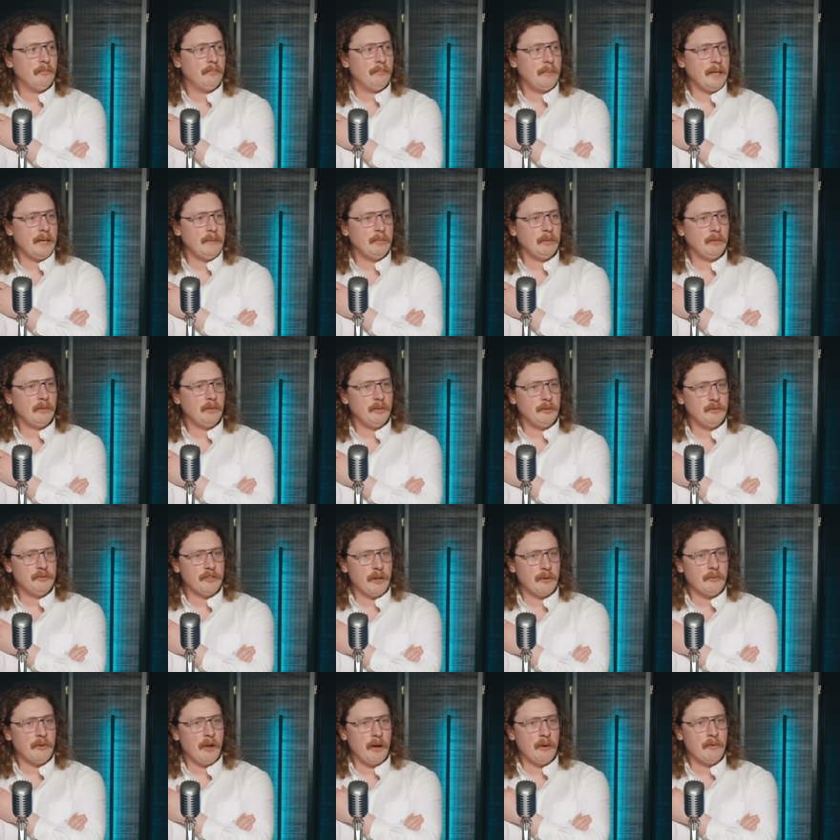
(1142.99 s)
people who
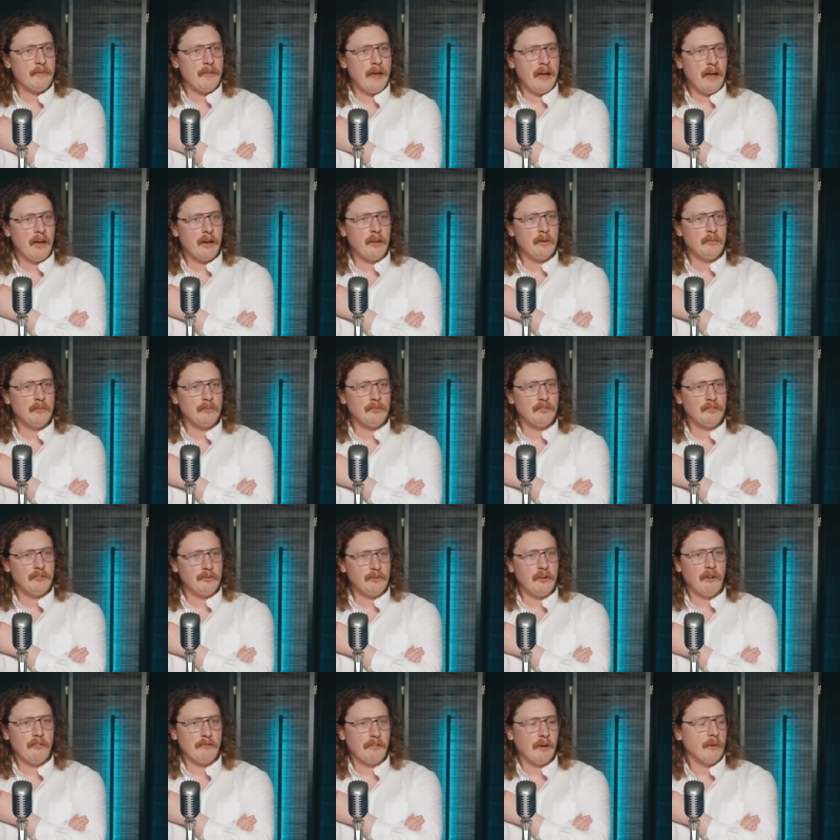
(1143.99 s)
don't own their homes
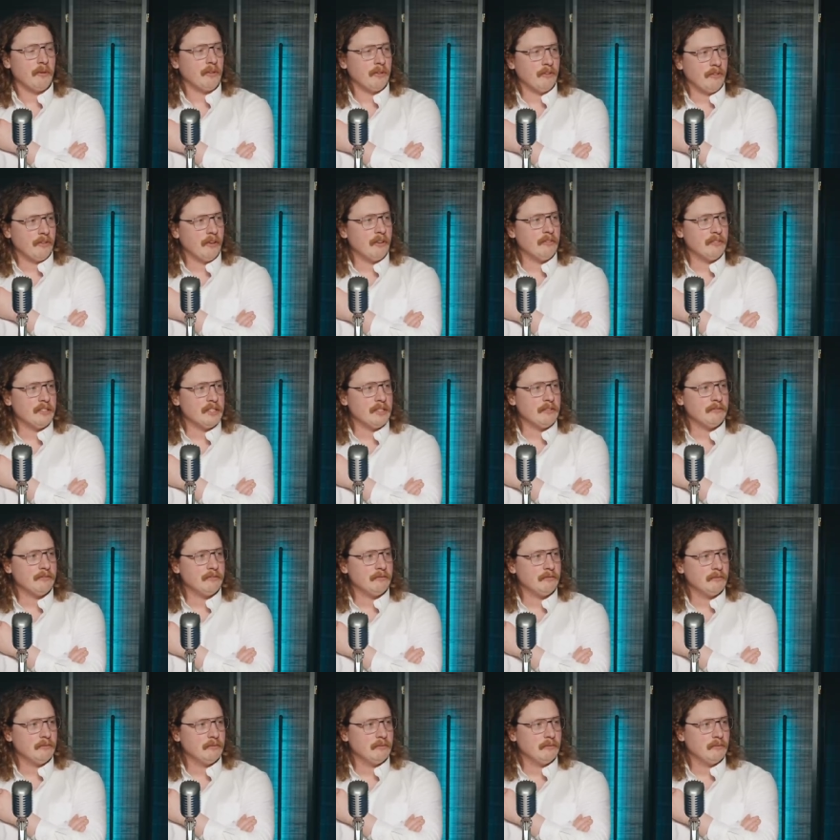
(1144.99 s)
do not vote
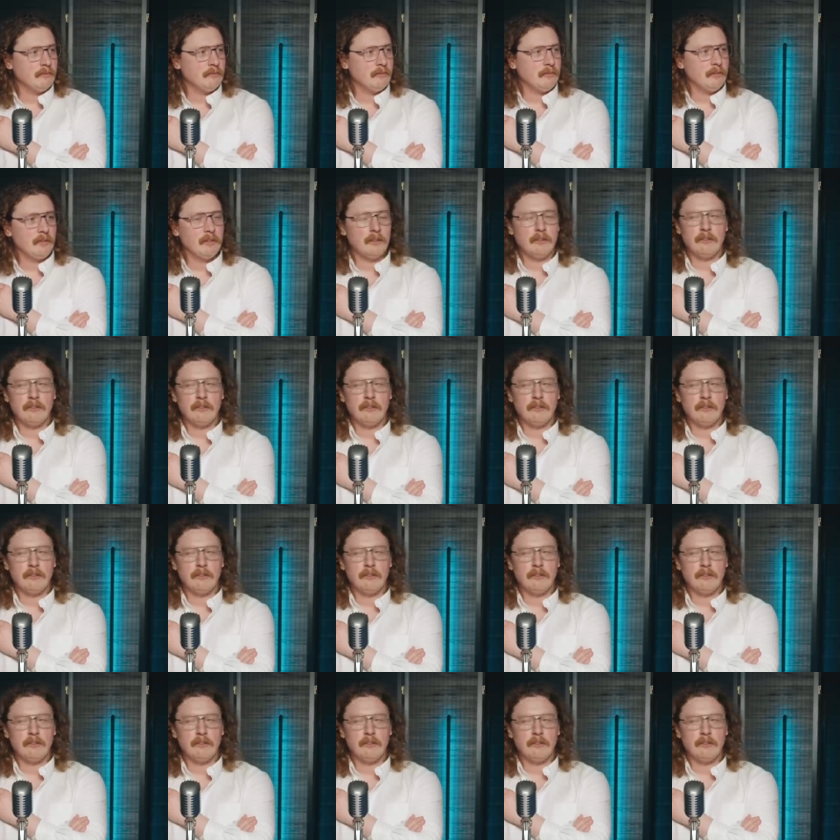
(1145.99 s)
Conservative. Right.